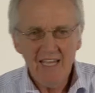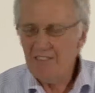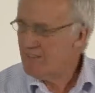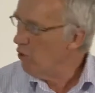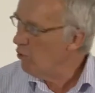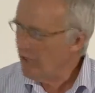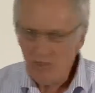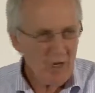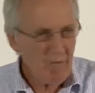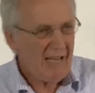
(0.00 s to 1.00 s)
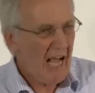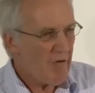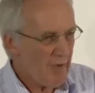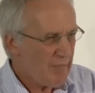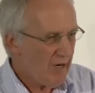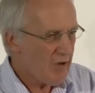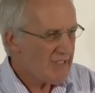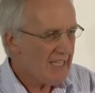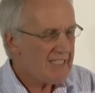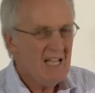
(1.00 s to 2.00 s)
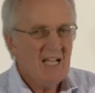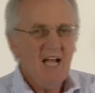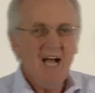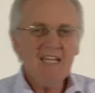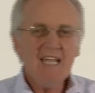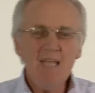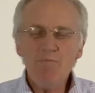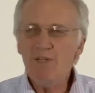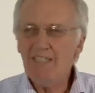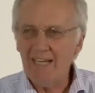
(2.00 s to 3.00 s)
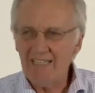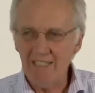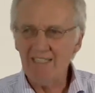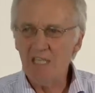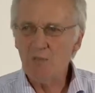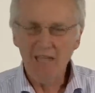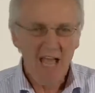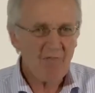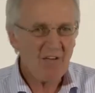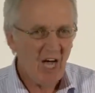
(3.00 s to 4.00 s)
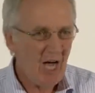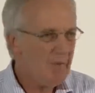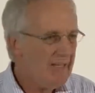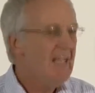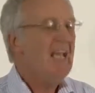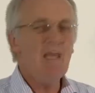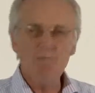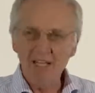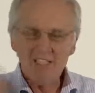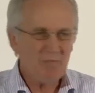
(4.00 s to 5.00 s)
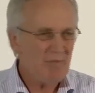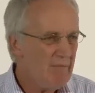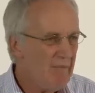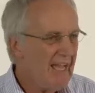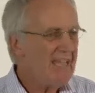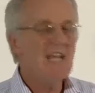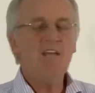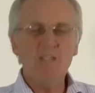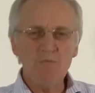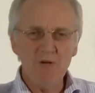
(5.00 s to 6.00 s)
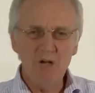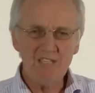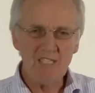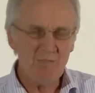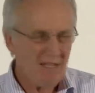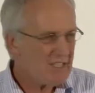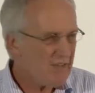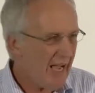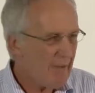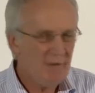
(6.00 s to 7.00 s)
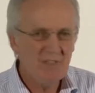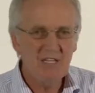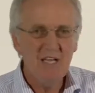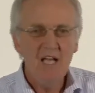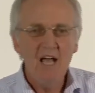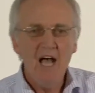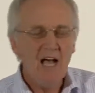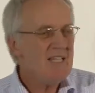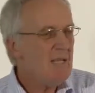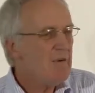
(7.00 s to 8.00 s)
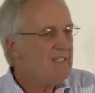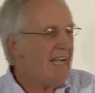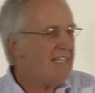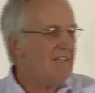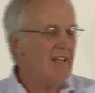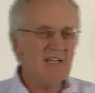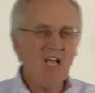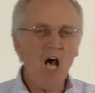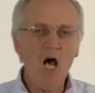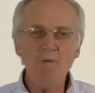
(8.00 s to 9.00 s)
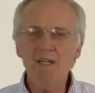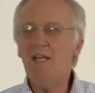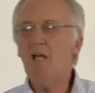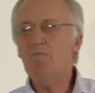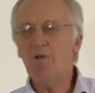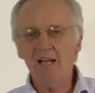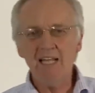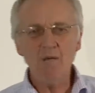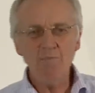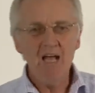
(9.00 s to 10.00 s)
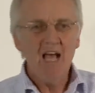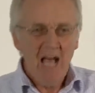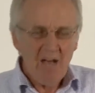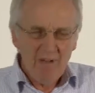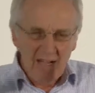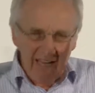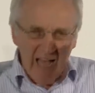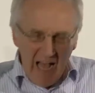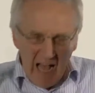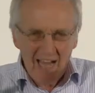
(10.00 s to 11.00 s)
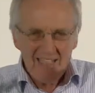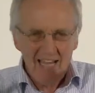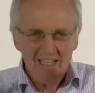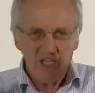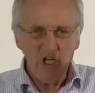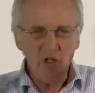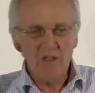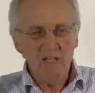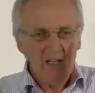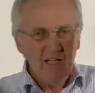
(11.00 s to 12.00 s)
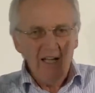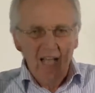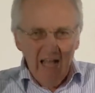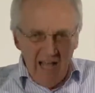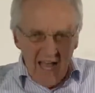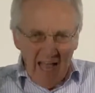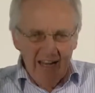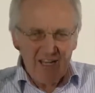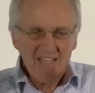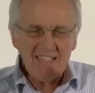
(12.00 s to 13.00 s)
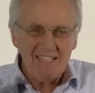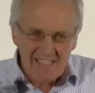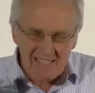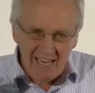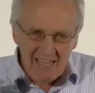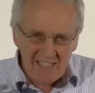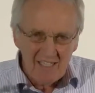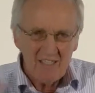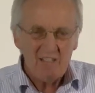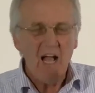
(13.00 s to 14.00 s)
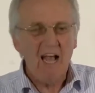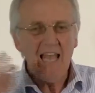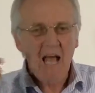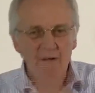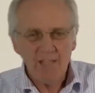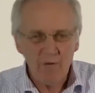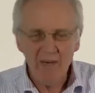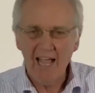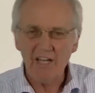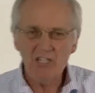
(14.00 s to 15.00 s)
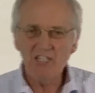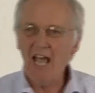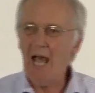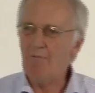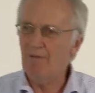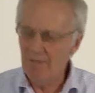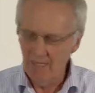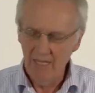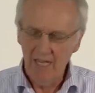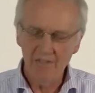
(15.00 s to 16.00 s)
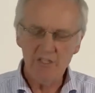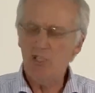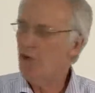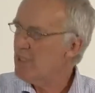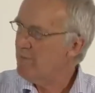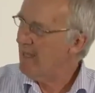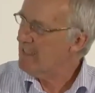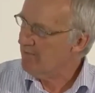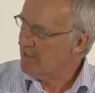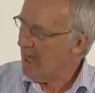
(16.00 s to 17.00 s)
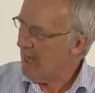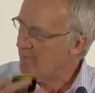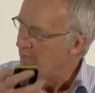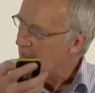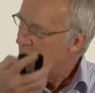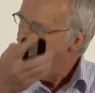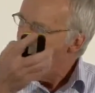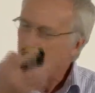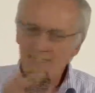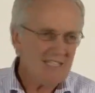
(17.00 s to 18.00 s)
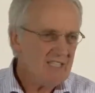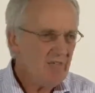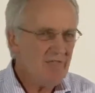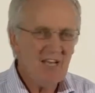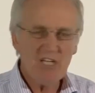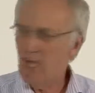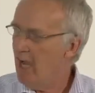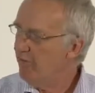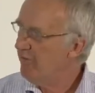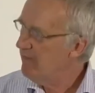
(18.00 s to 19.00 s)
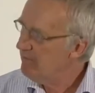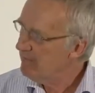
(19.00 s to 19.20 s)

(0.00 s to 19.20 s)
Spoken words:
It's called the triple alpha process. And he predicted, since we have carbon, it must have made, this process must have happened, and he predicted that carbon and beryllium have an identical energetic state, allowing the reaction to happen in the short space of time. And just to finish off,